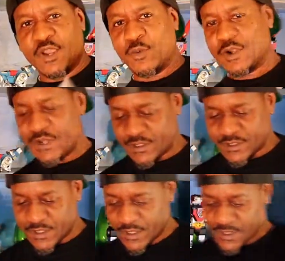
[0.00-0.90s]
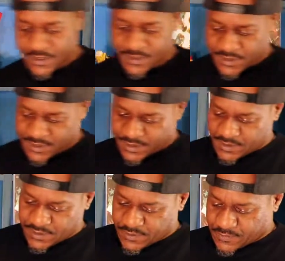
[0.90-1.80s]
out what it is.
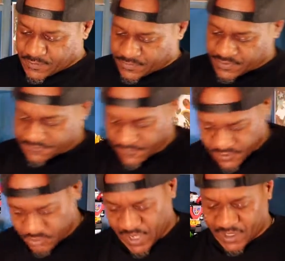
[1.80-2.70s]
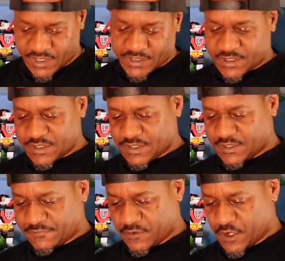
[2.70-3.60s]
This first package
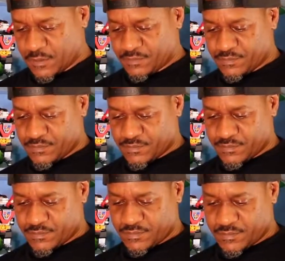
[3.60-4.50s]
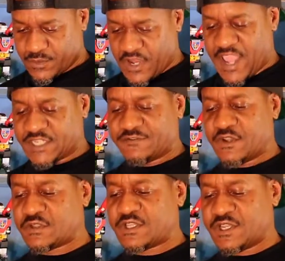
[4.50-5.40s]
is from
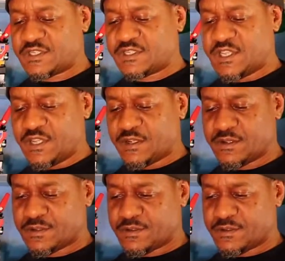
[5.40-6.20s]
Nashville, Tennessee.